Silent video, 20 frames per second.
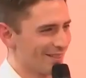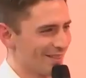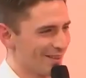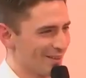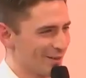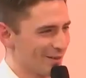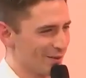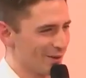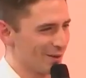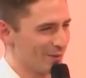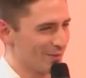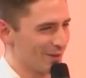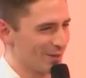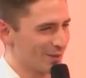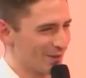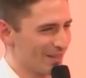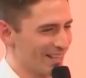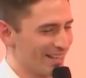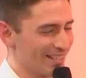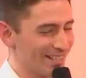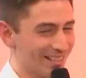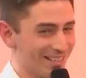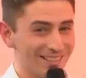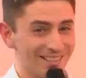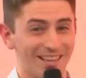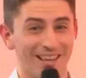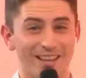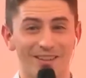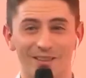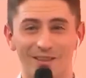Thank you very much for that
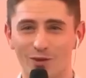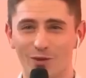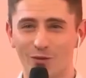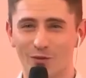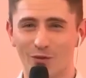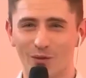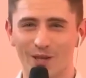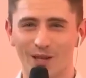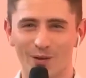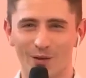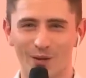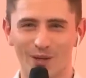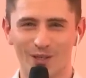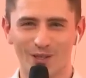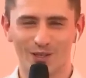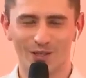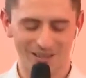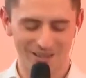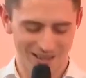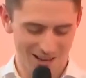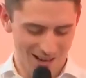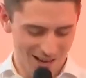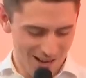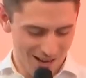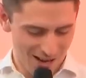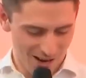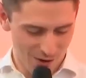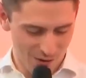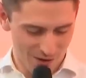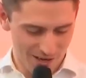answer, and thank you for that question.
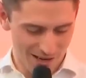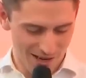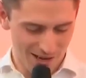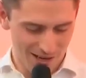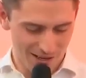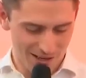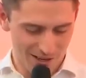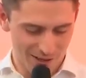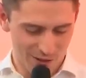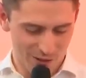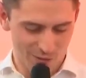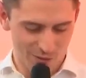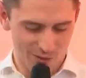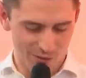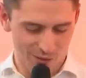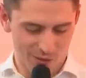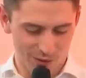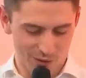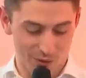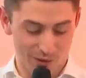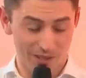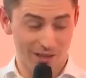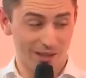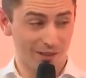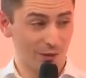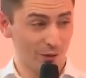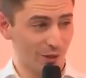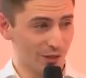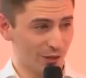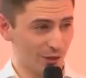I would now like to move on to
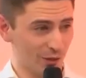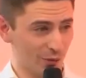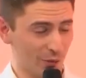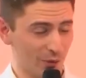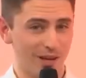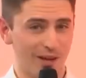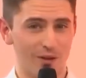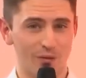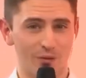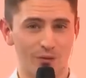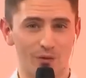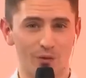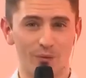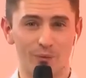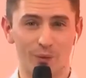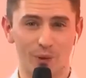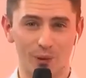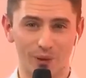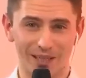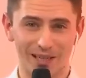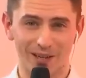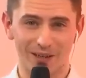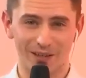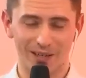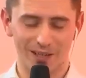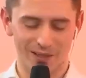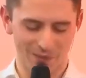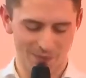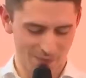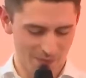another question we have from
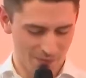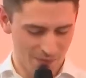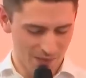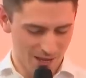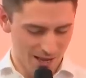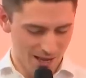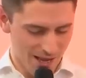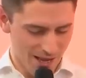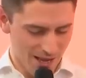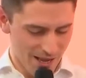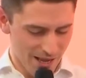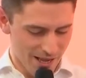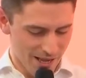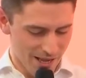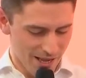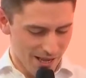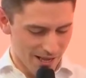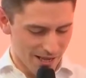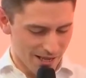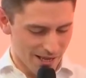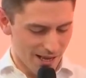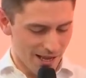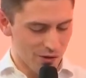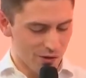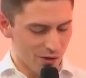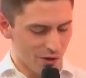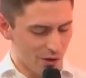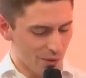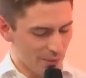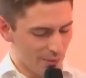Bulgaria. Can
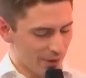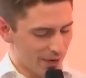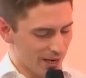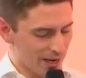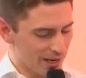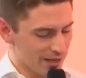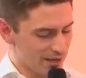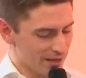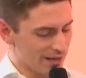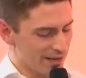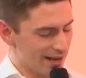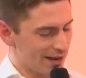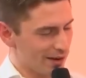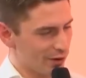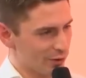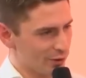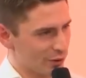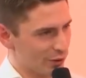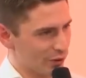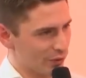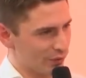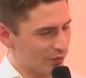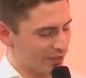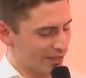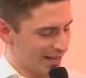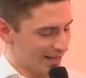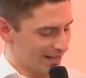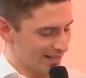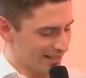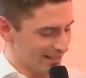you combine NanoSoft
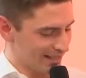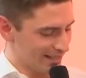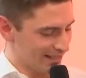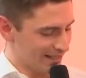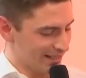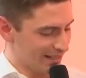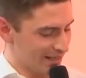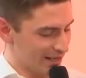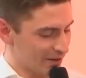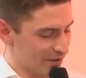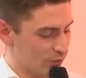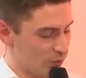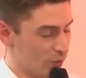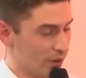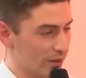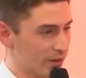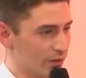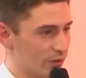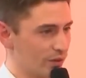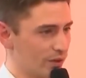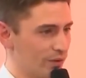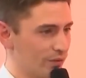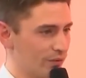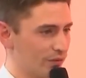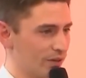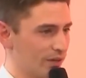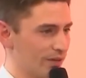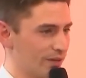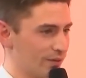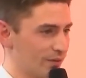NCTF
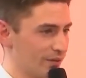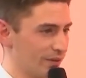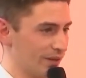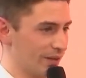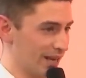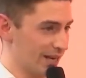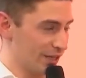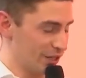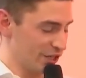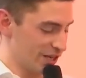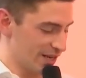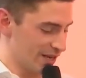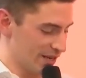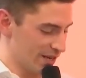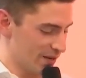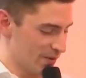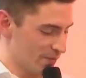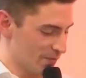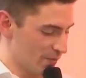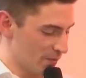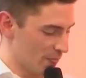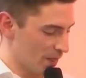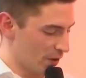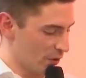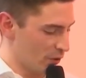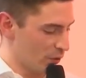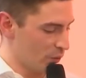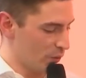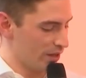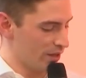135HA
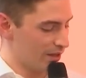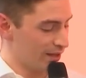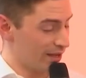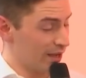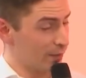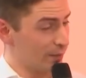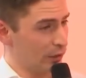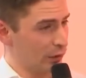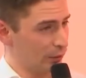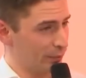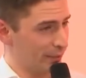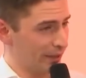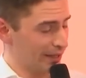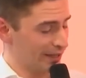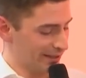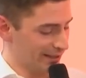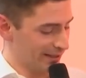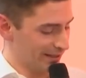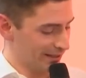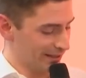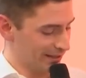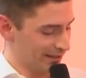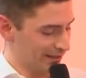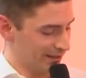with chemical peeling?